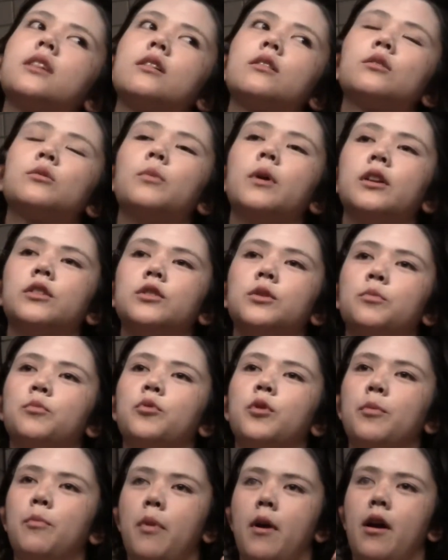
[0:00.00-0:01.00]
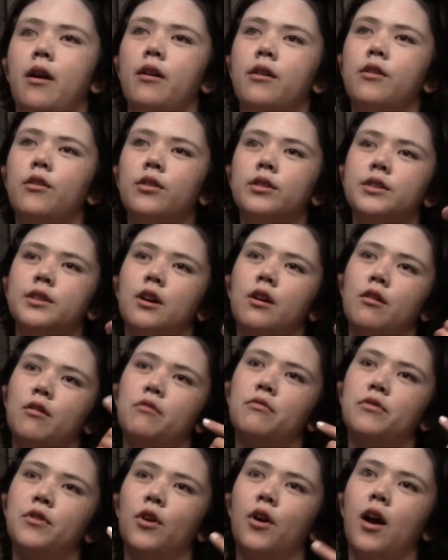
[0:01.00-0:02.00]
a good way to prepare
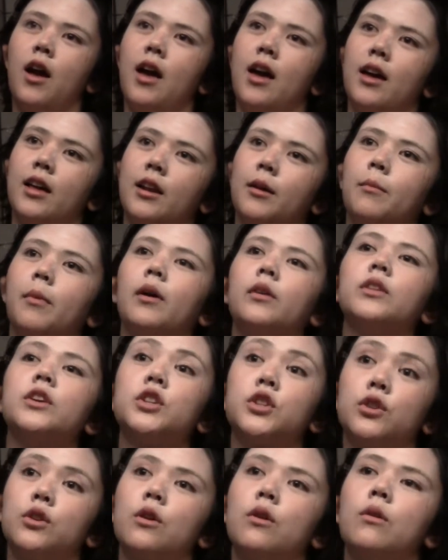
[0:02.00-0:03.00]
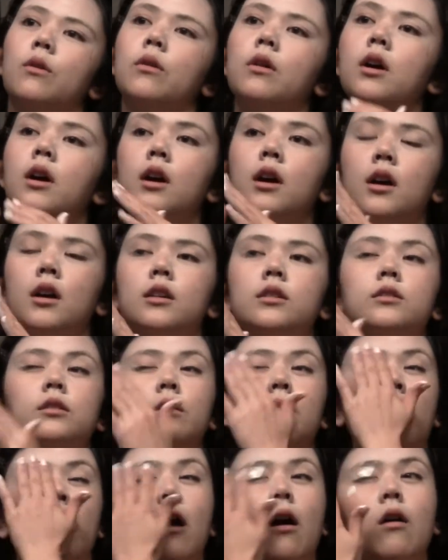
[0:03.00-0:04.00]
yourself, your head about the show. So
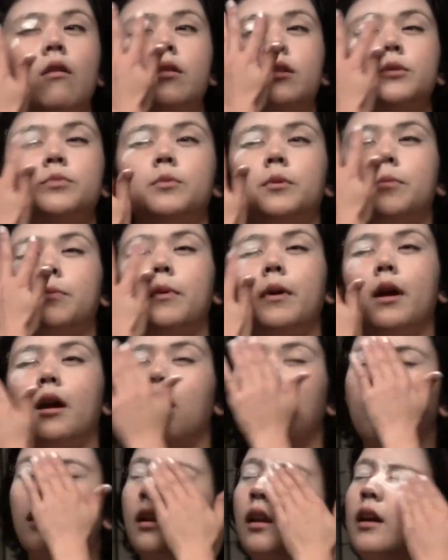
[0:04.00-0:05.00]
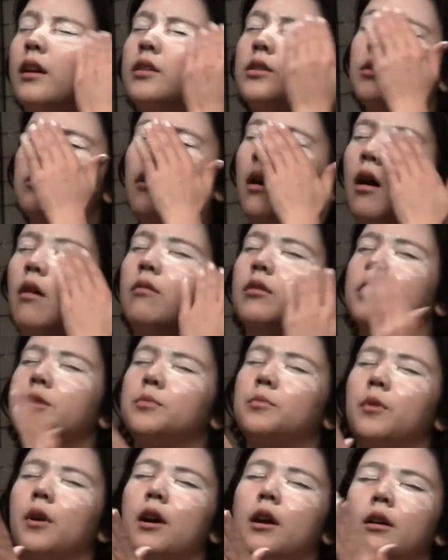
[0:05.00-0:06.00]
I always prepare like 2 hours
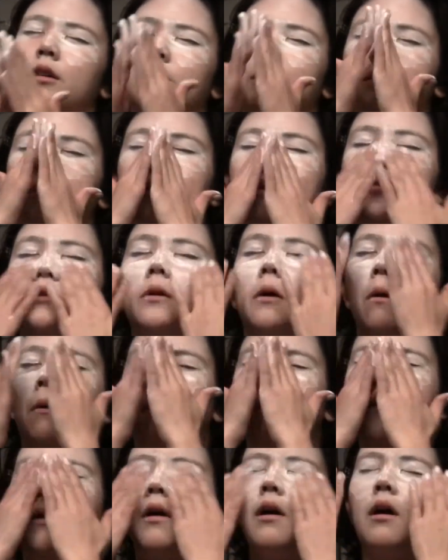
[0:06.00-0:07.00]
prior to the show.